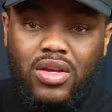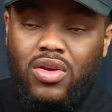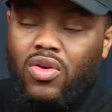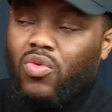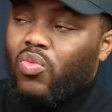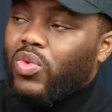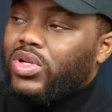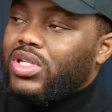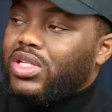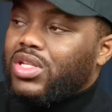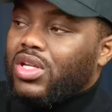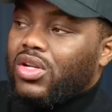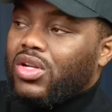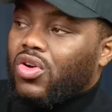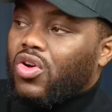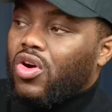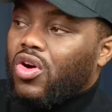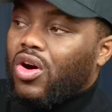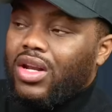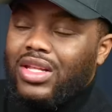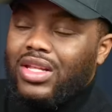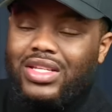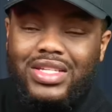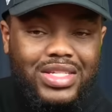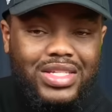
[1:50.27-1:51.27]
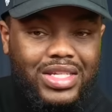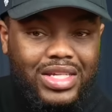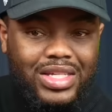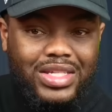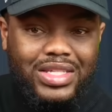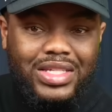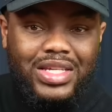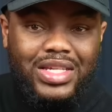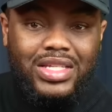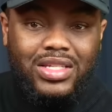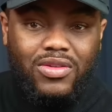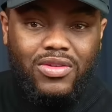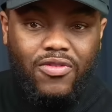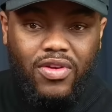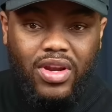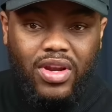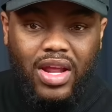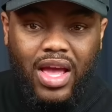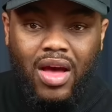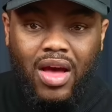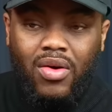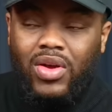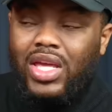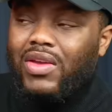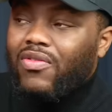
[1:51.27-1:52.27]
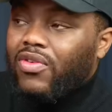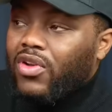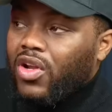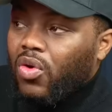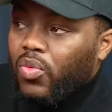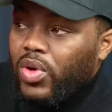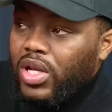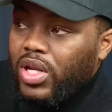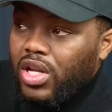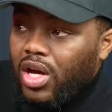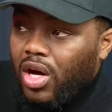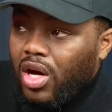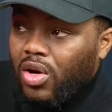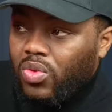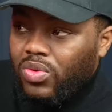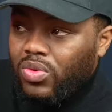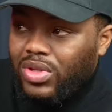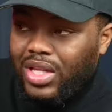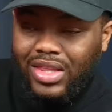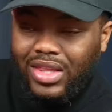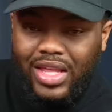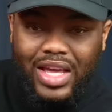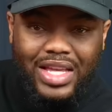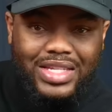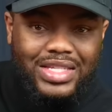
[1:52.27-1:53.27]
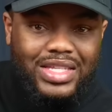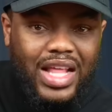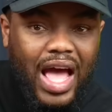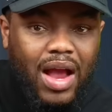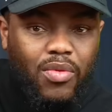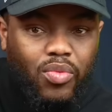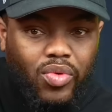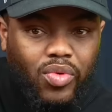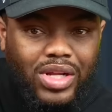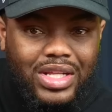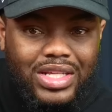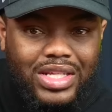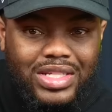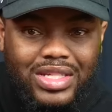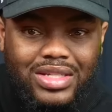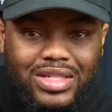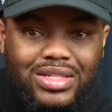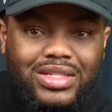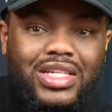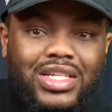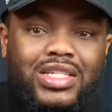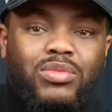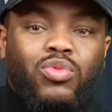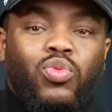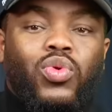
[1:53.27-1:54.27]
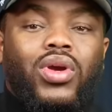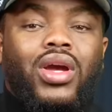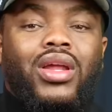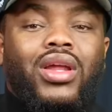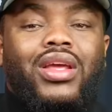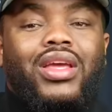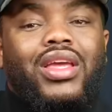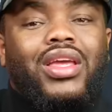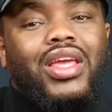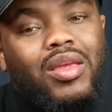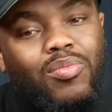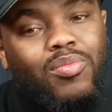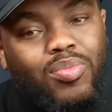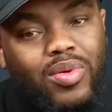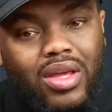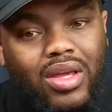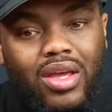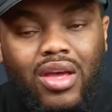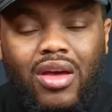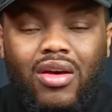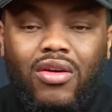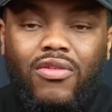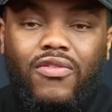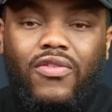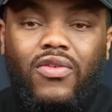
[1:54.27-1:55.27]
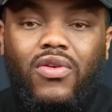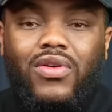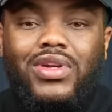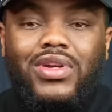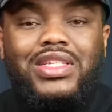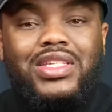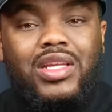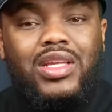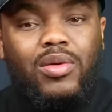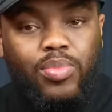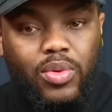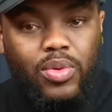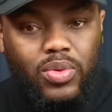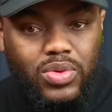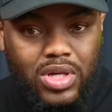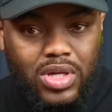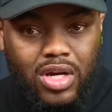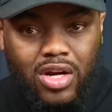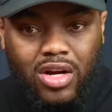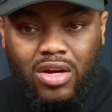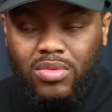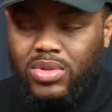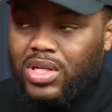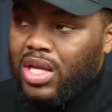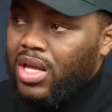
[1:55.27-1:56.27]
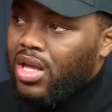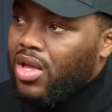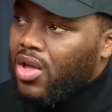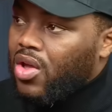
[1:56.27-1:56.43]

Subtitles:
We're just going to call it 6 cents for now, even though we know that that's not really 6 cents, but we're going to keep it for simple terms.